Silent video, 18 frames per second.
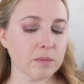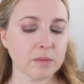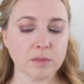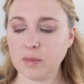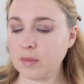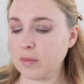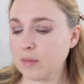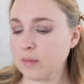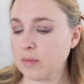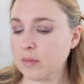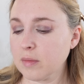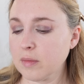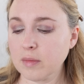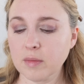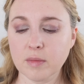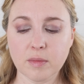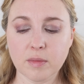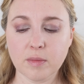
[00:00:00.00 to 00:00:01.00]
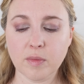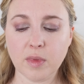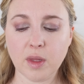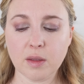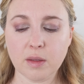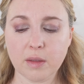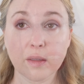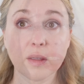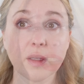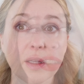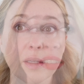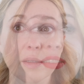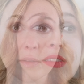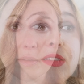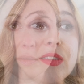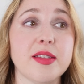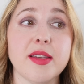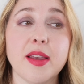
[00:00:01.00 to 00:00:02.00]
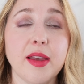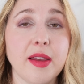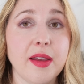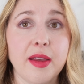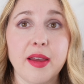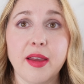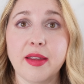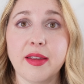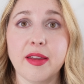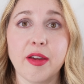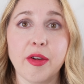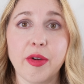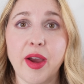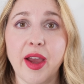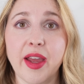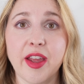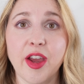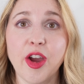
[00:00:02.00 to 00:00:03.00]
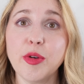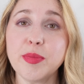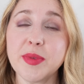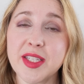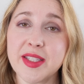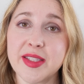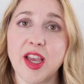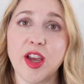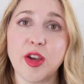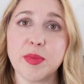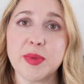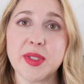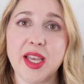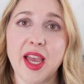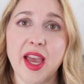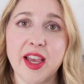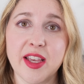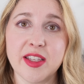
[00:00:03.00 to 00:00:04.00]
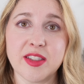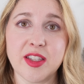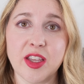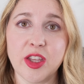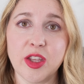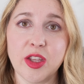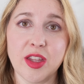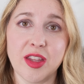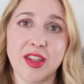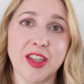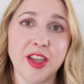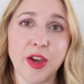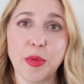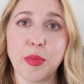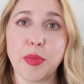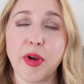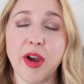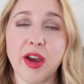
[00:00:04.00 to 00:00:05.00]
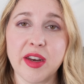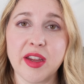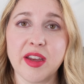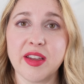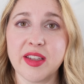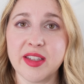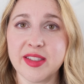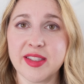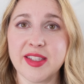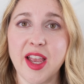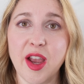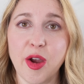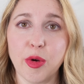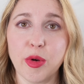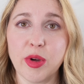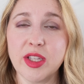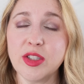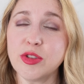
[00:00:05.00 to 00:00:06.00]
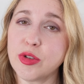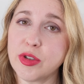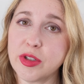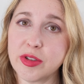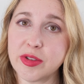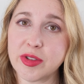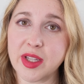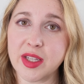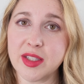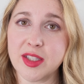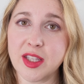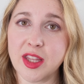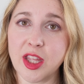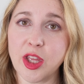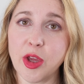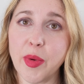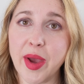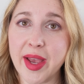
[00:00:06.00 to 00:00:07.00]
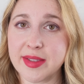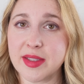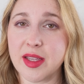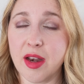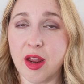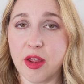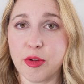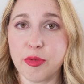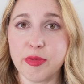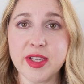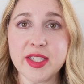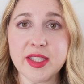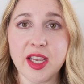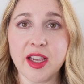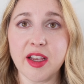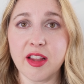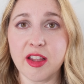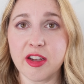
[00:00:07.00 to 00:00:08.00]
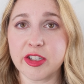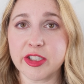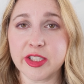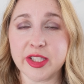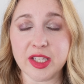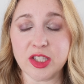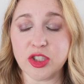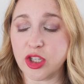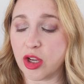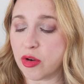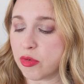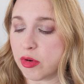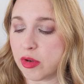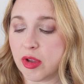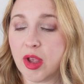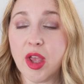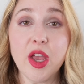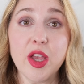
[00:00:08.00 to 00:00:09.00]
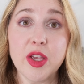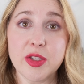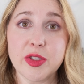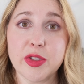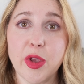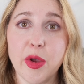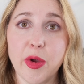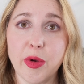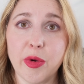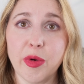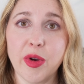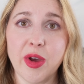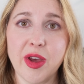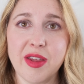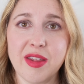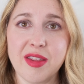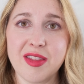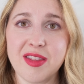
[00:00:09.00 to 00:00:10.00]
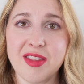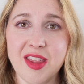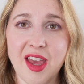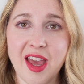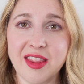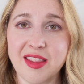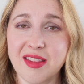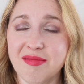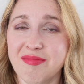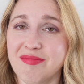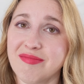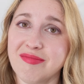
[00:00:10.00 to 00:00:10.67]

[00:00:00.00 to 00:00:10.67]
with the four that I have. And, you know, I hope this helps as, you know, Prada is now introduced into the U S and other retailers in general, so that,